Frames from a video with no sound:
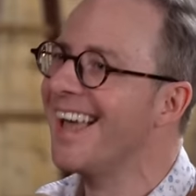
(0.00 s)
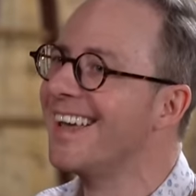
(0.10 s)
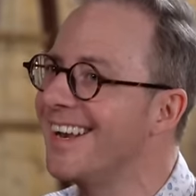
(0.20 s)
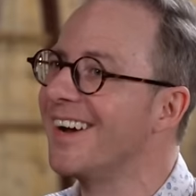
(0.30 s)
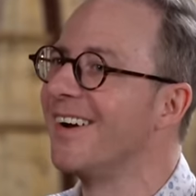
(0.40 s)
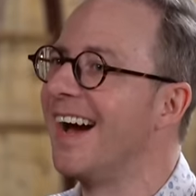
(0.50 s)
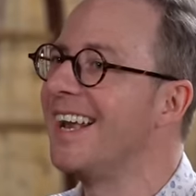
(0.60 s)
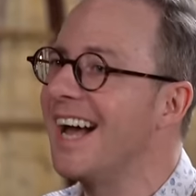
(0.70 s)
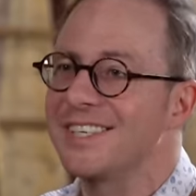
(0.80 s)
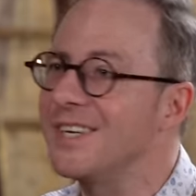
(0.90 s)
you know,
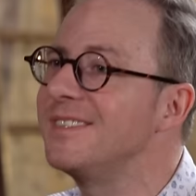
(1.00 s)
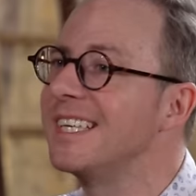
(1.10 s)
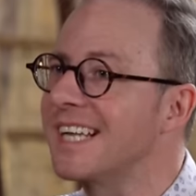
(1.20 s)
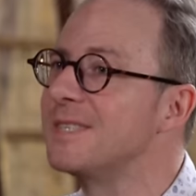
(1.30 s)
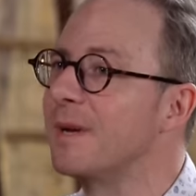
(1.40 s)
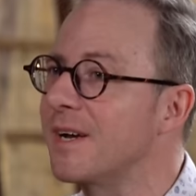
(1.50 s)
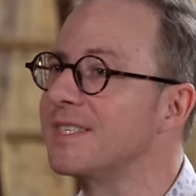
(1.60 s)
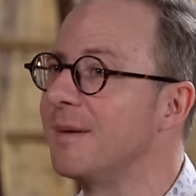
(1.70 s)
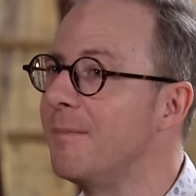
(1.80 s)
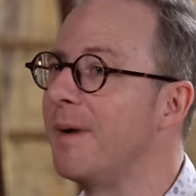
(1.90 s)
and I don't think that's
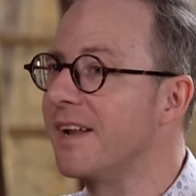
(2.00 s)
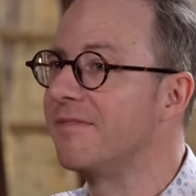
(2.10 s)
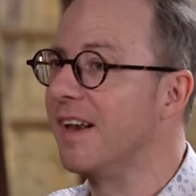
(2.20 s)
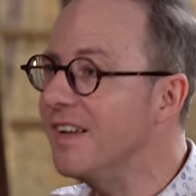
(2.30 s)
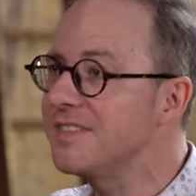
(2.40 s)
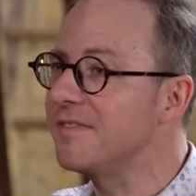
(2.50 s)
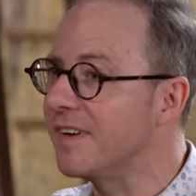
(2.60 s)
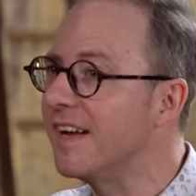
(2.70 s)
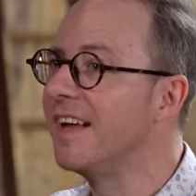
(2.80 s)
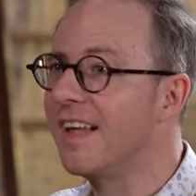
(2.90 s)
because I'm a better
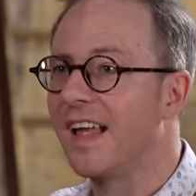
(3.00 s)
philosopher.